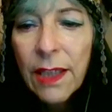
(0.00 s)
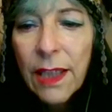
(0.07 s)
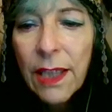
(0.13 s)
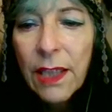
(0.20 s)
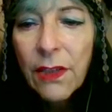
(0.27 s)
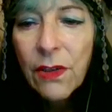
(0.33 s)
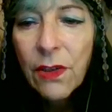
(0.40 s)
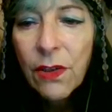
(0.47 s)

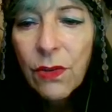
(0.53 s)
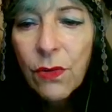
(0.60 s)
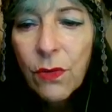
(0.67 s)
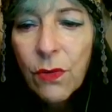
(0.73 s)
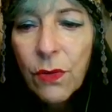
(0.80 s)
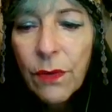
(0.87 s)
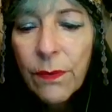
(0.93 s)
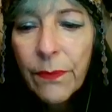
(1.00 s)

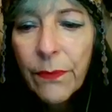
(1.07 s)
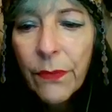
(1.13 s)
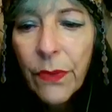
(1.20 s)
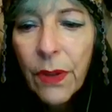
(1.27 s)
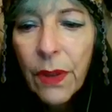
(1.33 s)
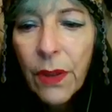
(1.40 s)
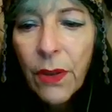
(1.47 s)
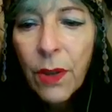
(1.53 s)
into
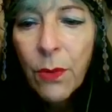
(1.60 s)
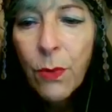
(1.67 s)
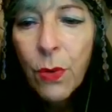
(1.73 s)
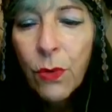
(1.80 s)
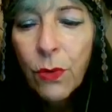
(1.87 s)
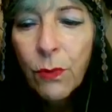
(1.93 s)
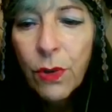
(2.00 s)
the moon,